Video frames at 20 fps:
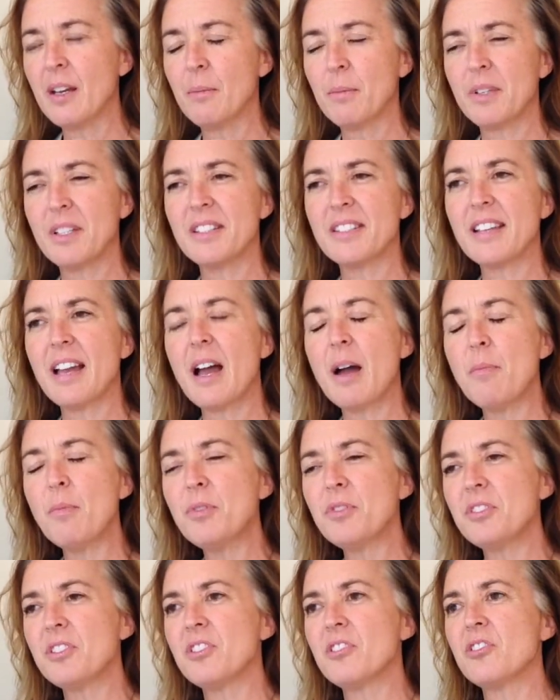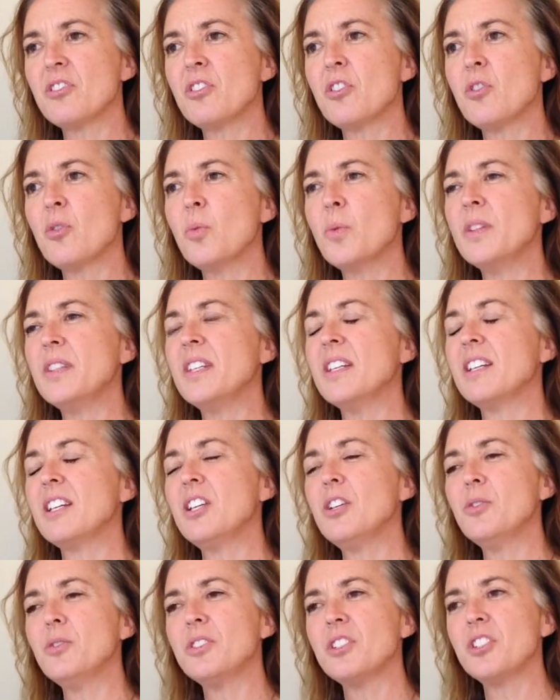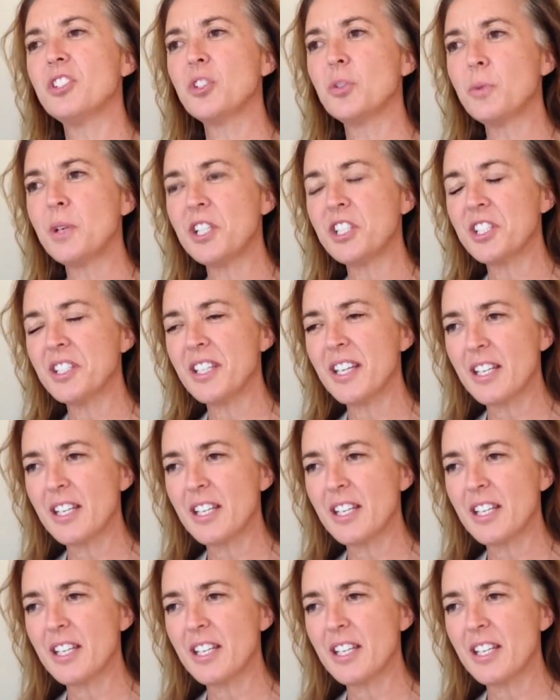But it's almost as though when the acute situation